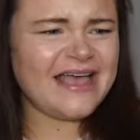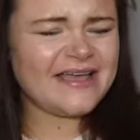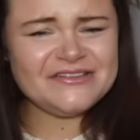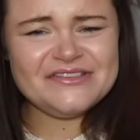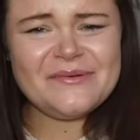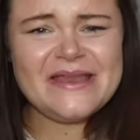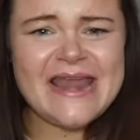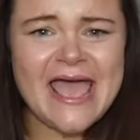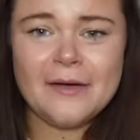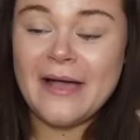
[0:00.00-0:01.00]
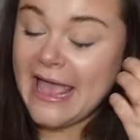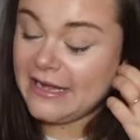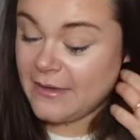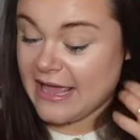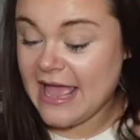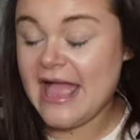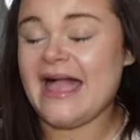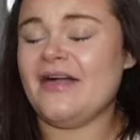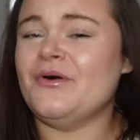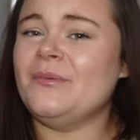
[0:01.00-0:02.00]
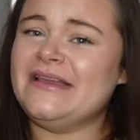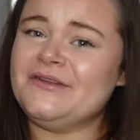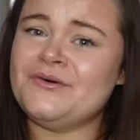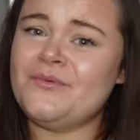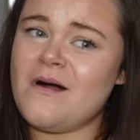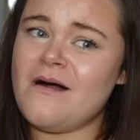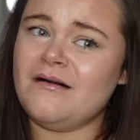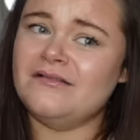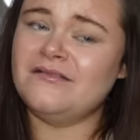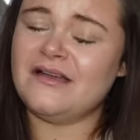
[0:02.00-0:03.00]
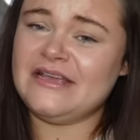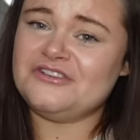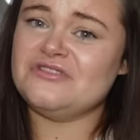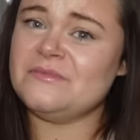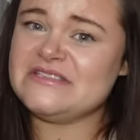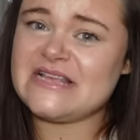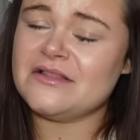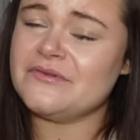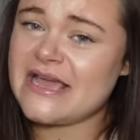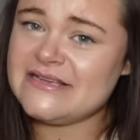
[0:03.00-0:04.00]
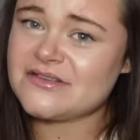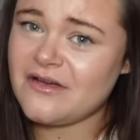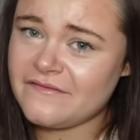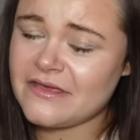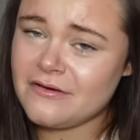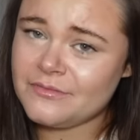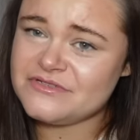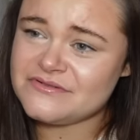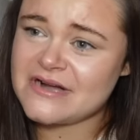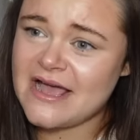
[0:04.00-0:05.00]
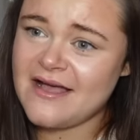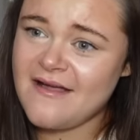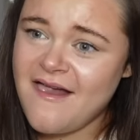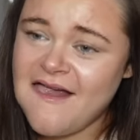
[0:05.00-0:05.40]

I can do it now. Anyway, I thought, well, you know what? I need to treat myself to an iced coffee cup, don't I?